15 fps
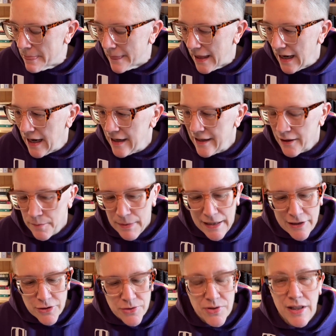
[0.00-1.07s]
And it'll be
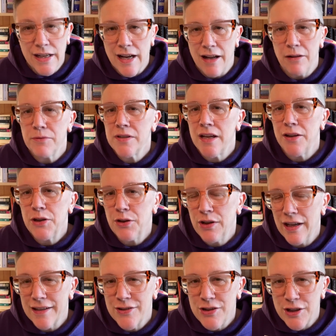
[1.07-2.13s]
interesting. I'll tell you next